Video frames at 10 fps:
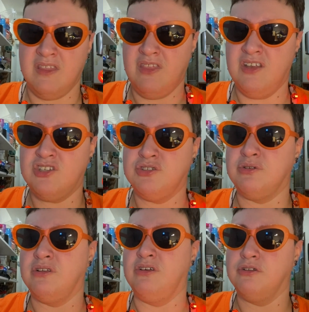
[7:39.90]
that you
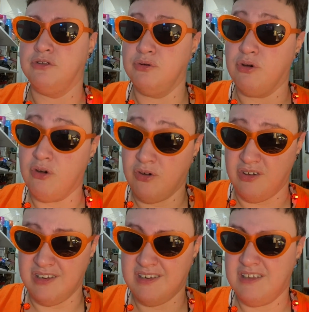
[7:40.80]
could glue
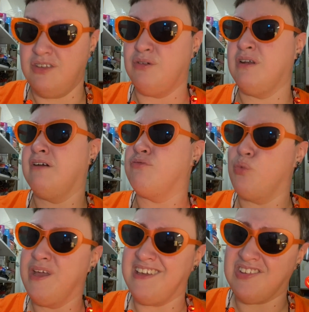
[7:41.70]
on. You could have
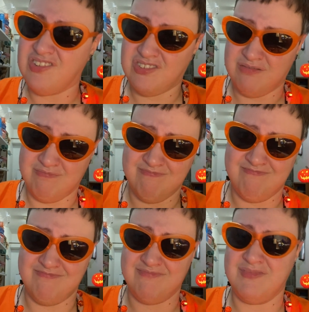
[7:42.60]
wigs,
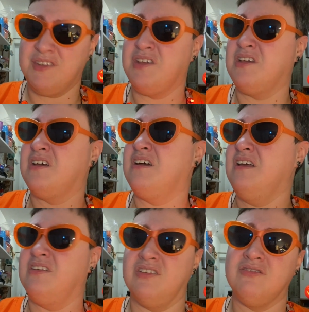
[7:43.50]

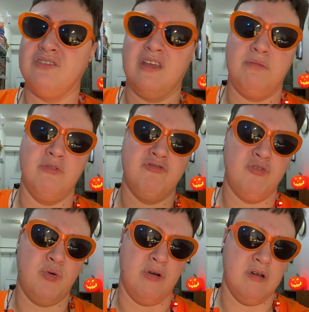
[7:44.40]
as I've stated
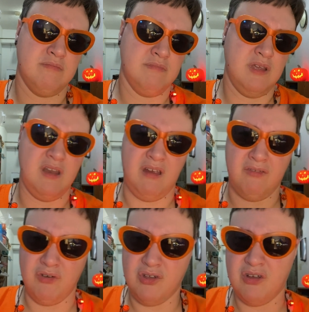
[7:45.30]
before, in
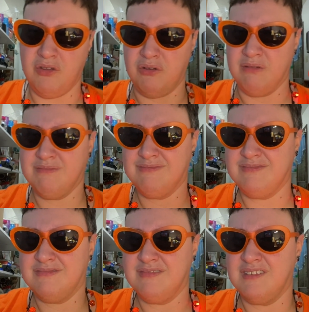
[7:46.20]
every color,
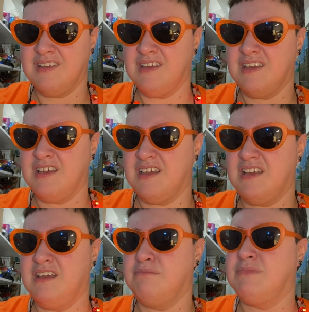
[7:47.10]

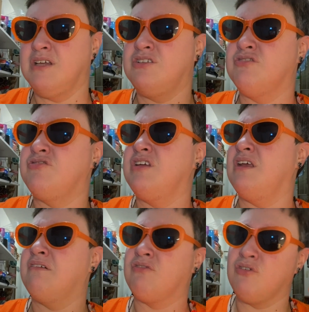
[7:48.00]
made to fit
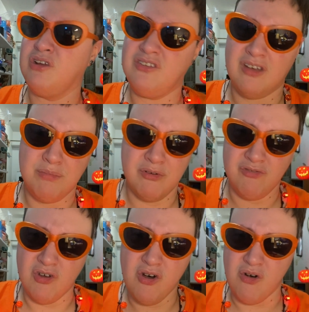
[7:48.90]
every type of
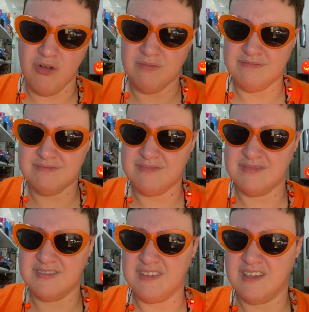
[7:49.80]
doll.
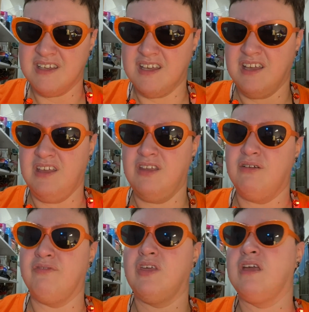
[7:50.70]

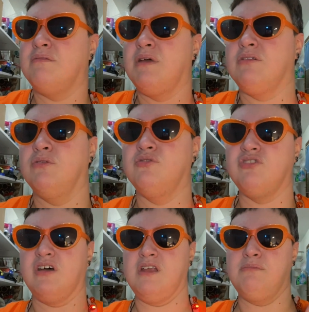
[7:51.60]
If they can make little
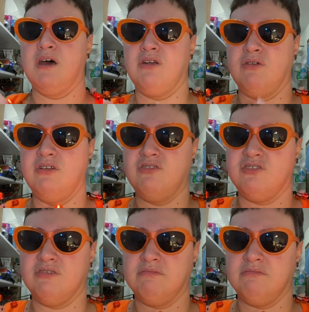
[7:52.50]
tiny batteries,